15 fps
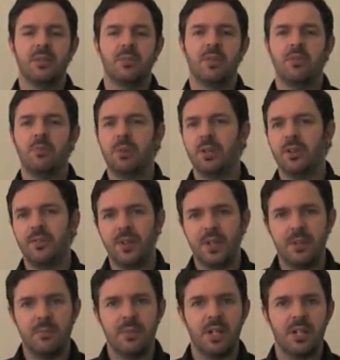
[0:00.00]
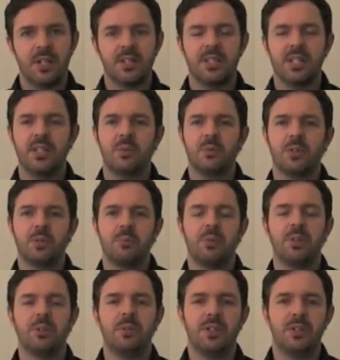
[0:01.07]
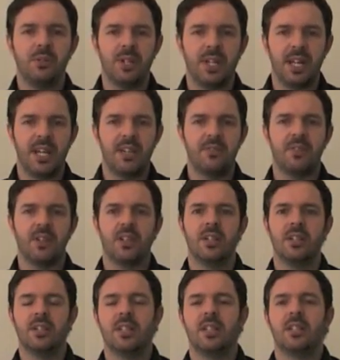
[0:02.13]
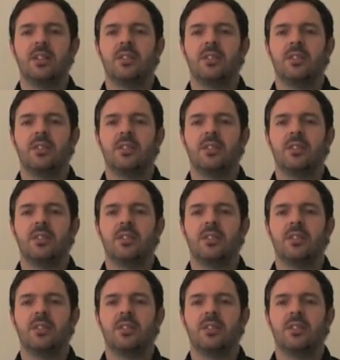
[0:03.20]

whether it be offline marketing or what's the point of me doing an advert